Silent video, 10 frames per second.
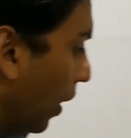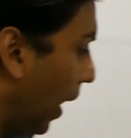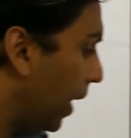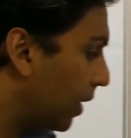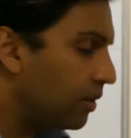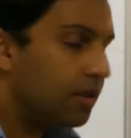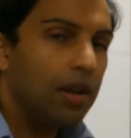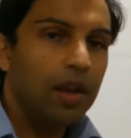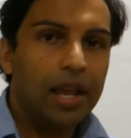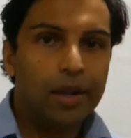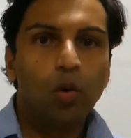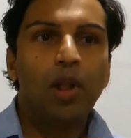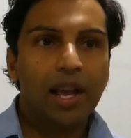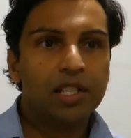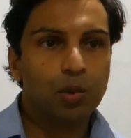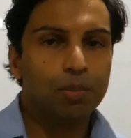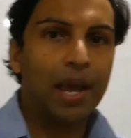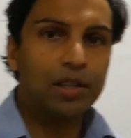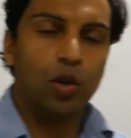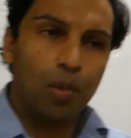And it all has to be
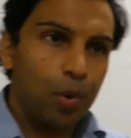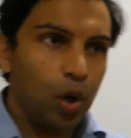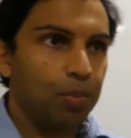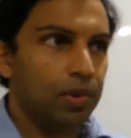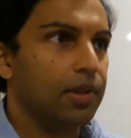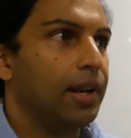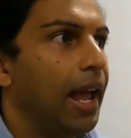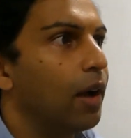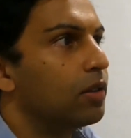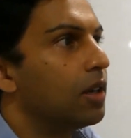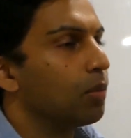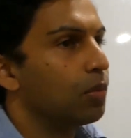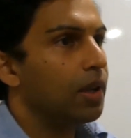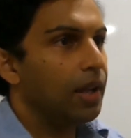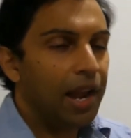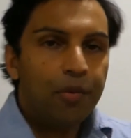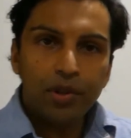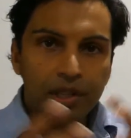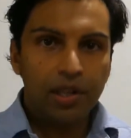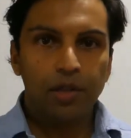based on a purpose, an outcome.
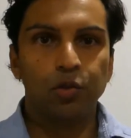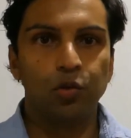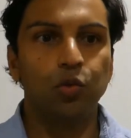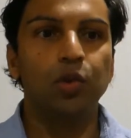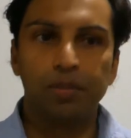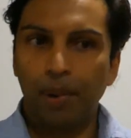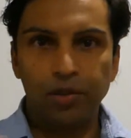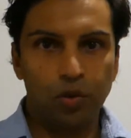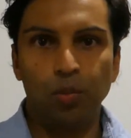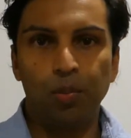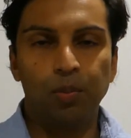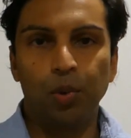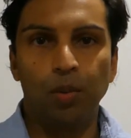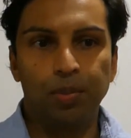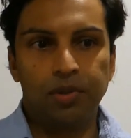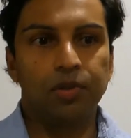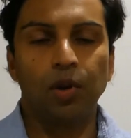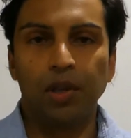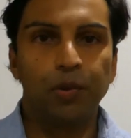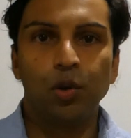Everything that you do is based on a purpose. So
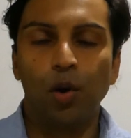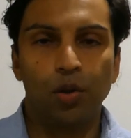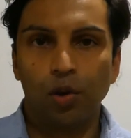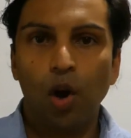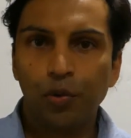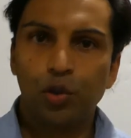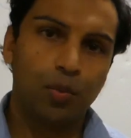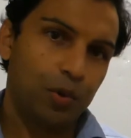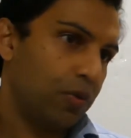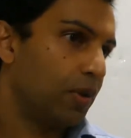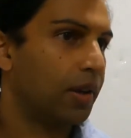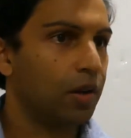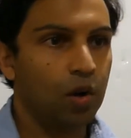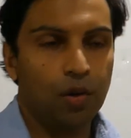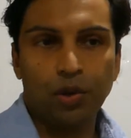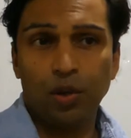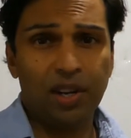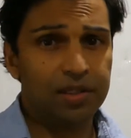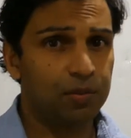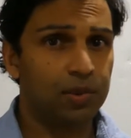like if you go to the coffee shop, you feel like a coffee, you
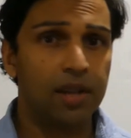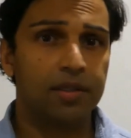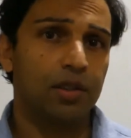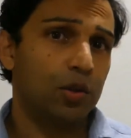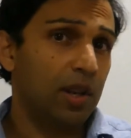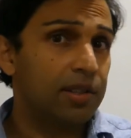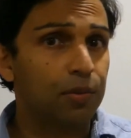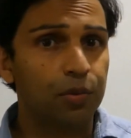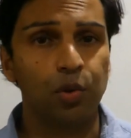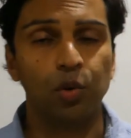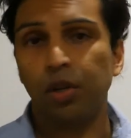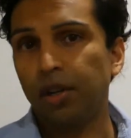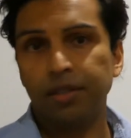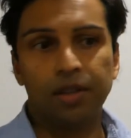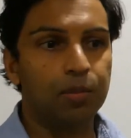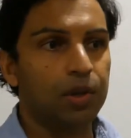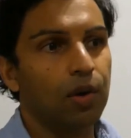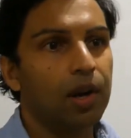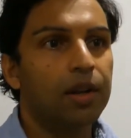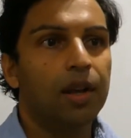need some sustenance, you need some food, you need something,
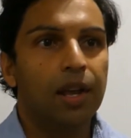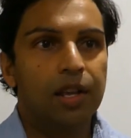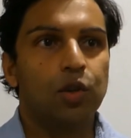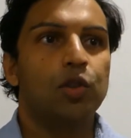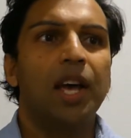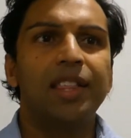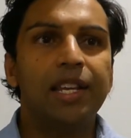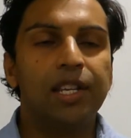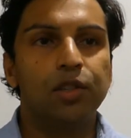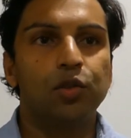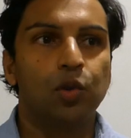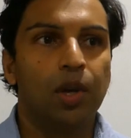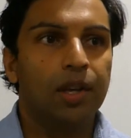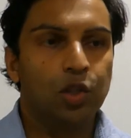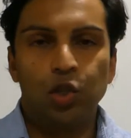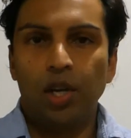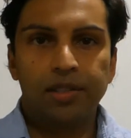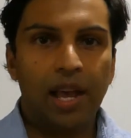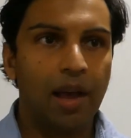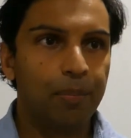right? So nothing is
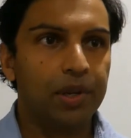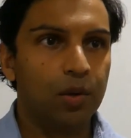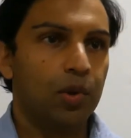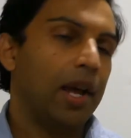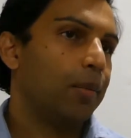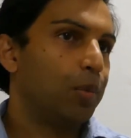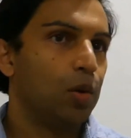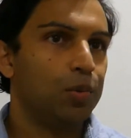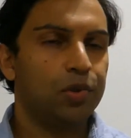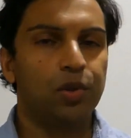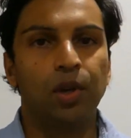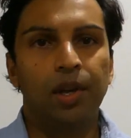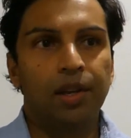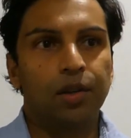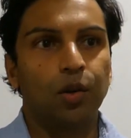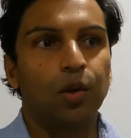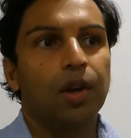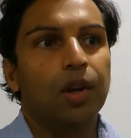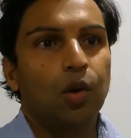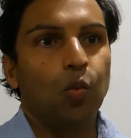just happening without a purpose. You know,
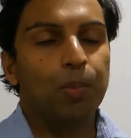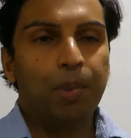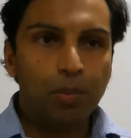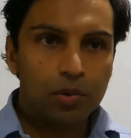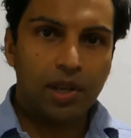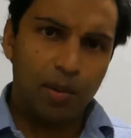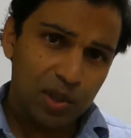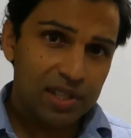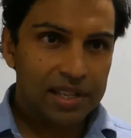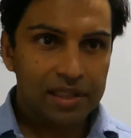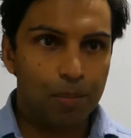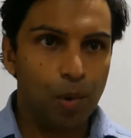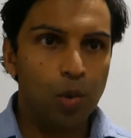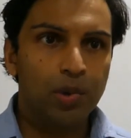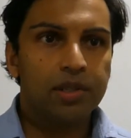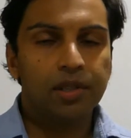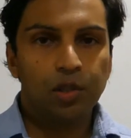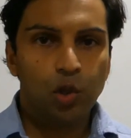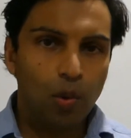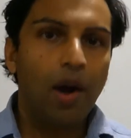when people say, I'm just in the moment,
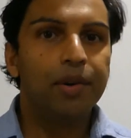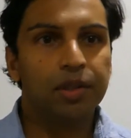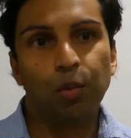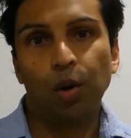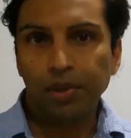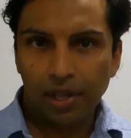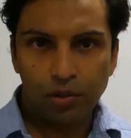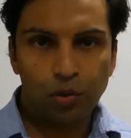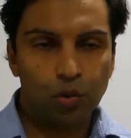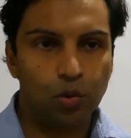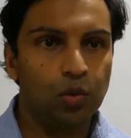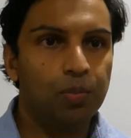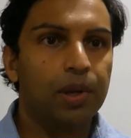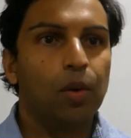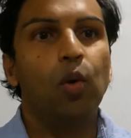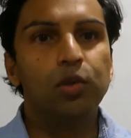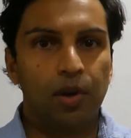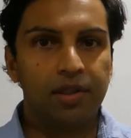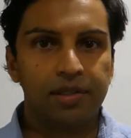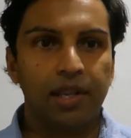you are in the moment, that's true. But
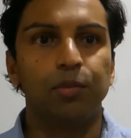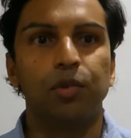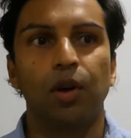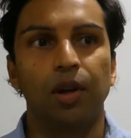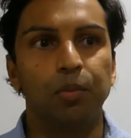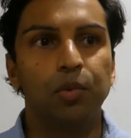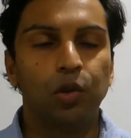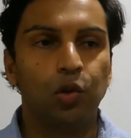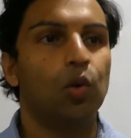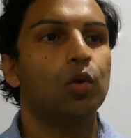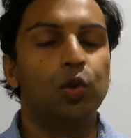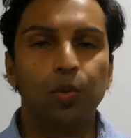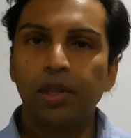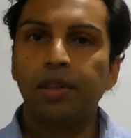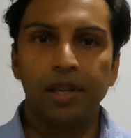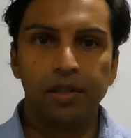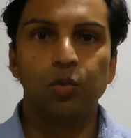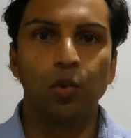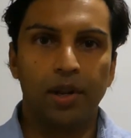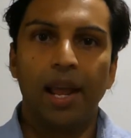also at the same time, you're doing
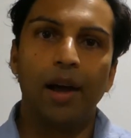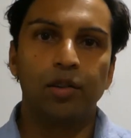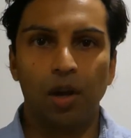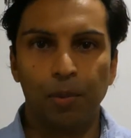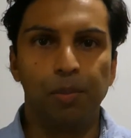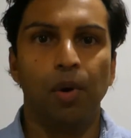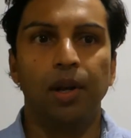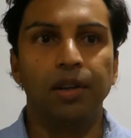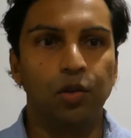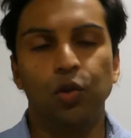things with an outcome in mind.